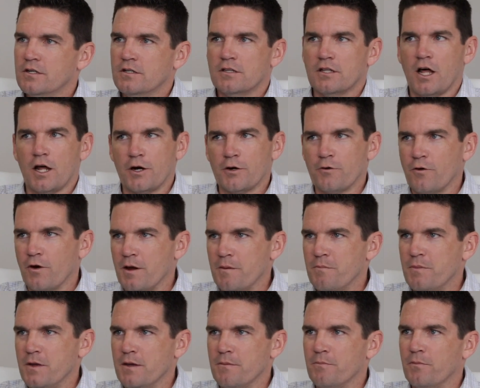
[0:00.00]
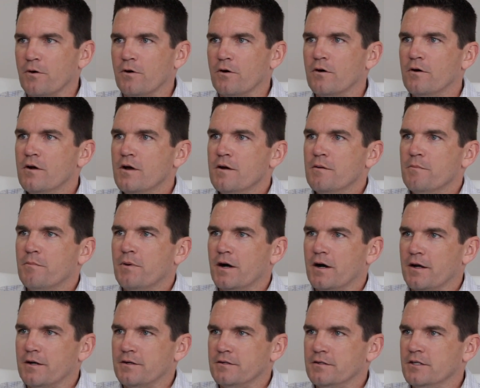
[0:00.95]
A lot of great people,
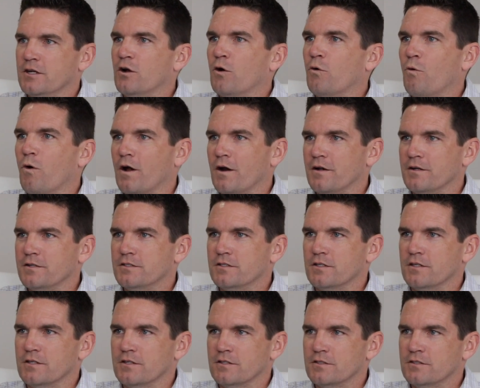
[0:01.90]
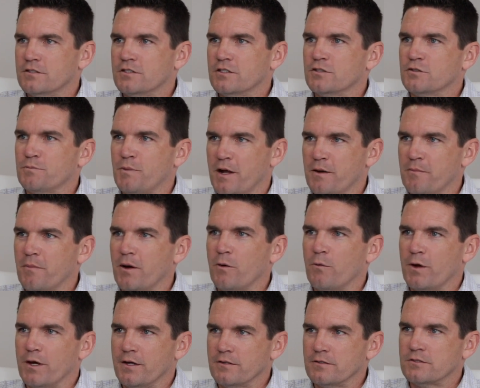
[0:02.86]
but wanted to spread my
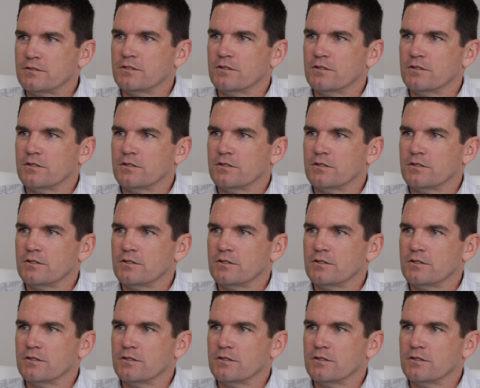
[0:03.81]
wings.